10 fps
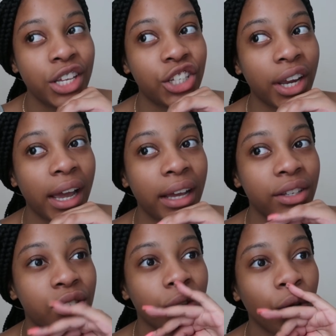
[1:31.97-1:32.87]
Jay
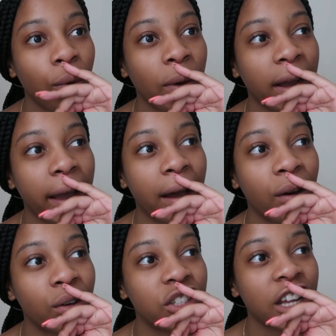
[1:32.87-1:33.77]
has to go work
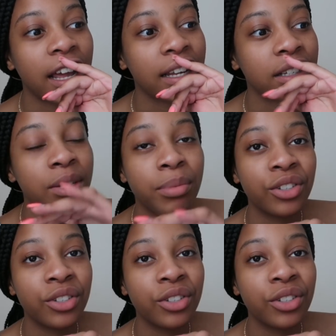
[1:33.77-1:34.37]
out and he's